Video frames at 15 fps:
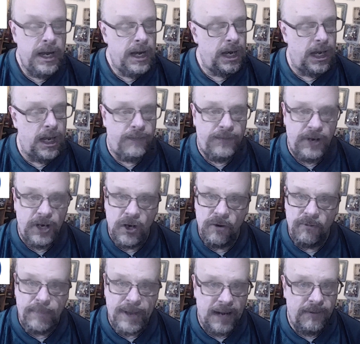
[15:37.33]
if
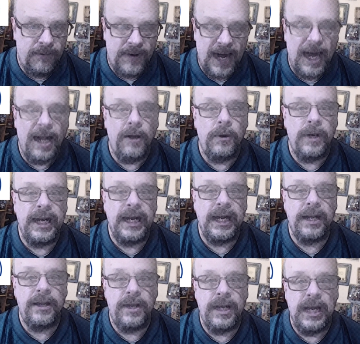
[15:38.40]
you've been
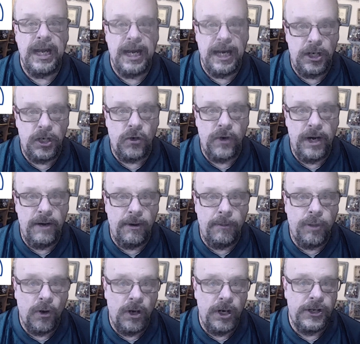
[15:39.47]
following the injury
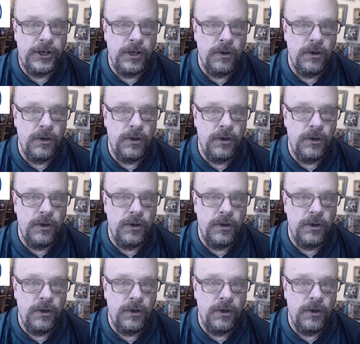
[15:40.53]
reports,